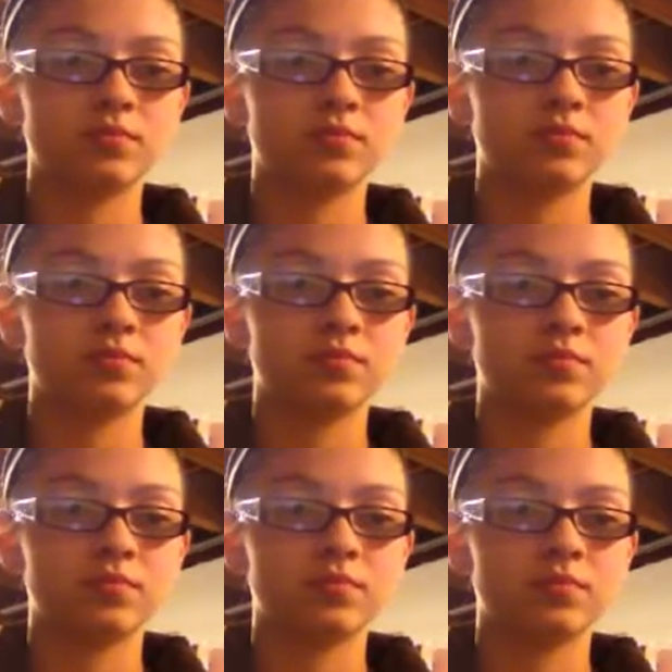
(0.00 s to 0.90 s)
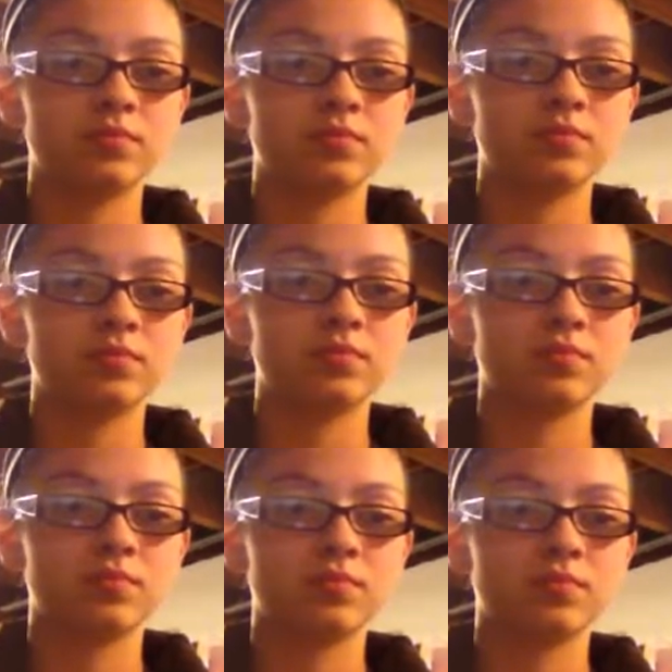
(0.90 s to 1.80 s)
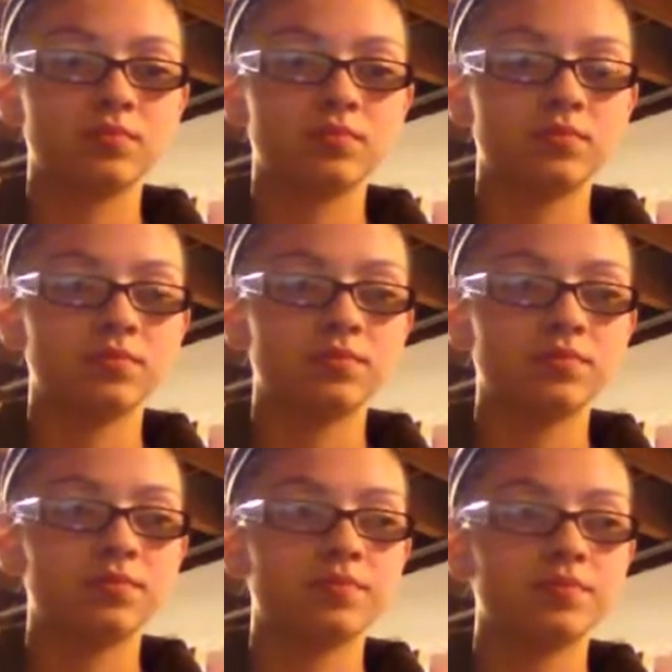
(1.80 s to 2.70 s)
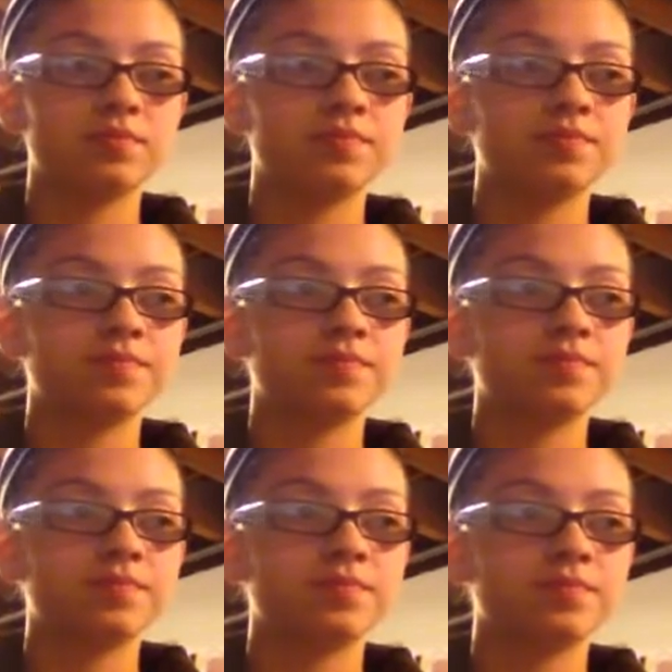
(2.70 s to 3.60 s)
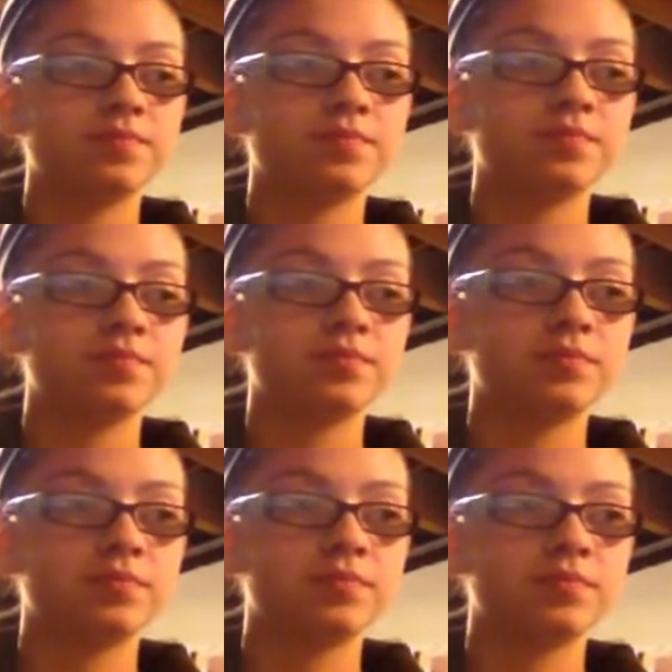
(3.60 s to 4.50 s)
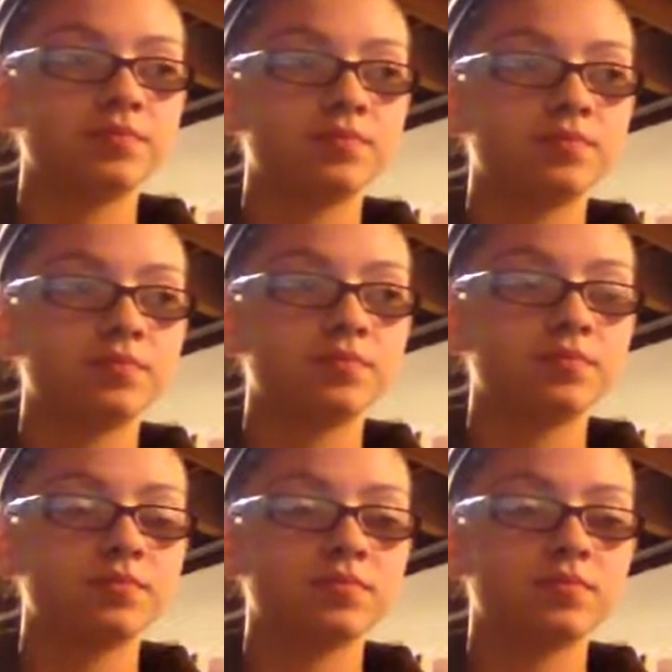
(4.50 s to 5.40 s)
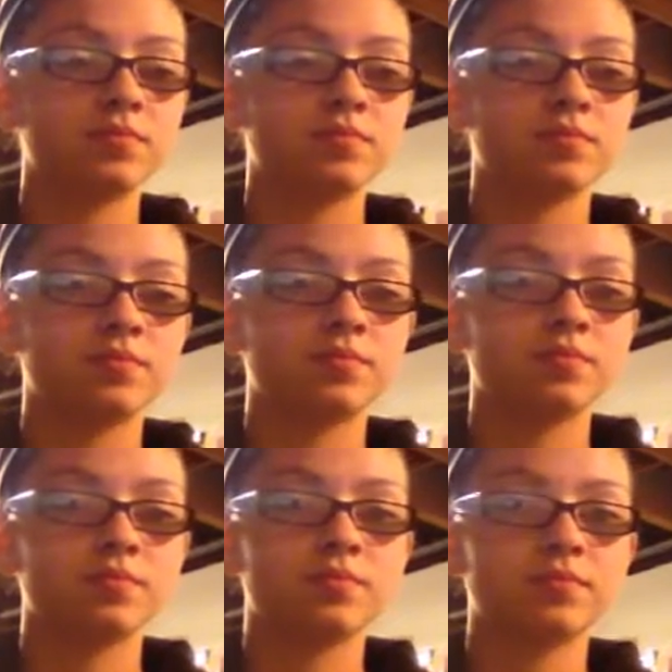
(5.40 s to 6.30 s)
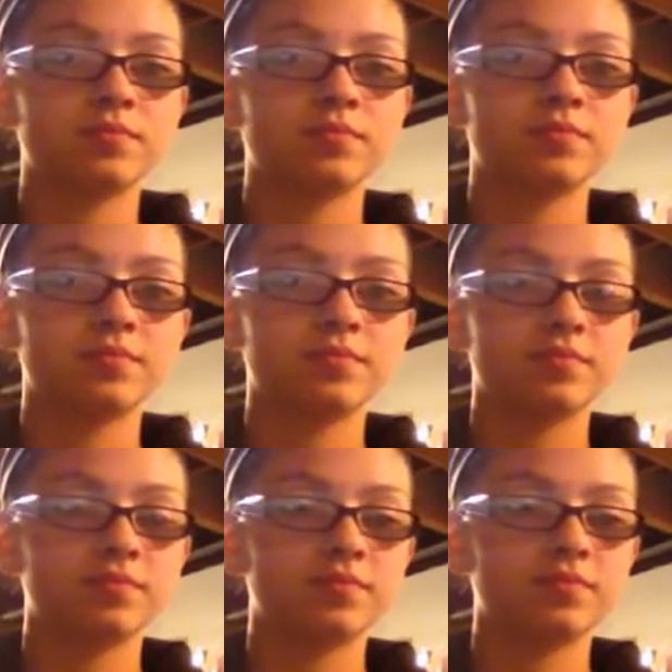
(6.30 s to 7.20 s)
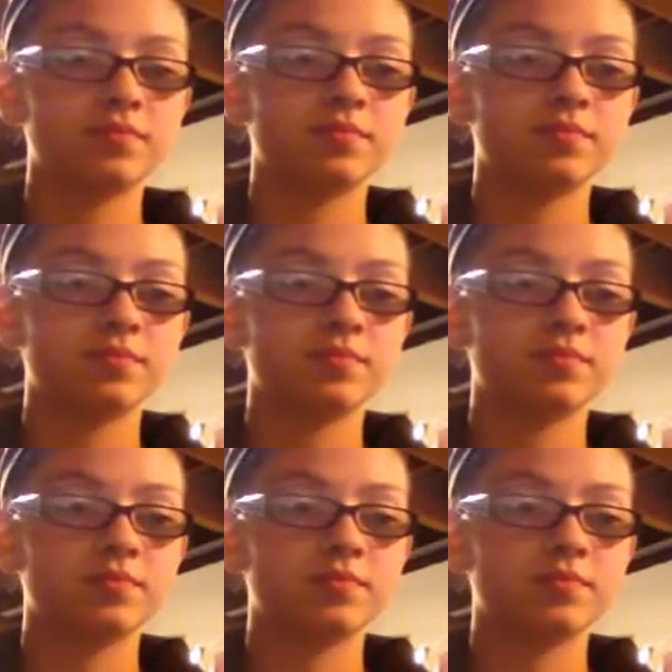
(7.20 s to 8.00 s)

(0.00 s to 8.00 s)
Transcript: (not speaking)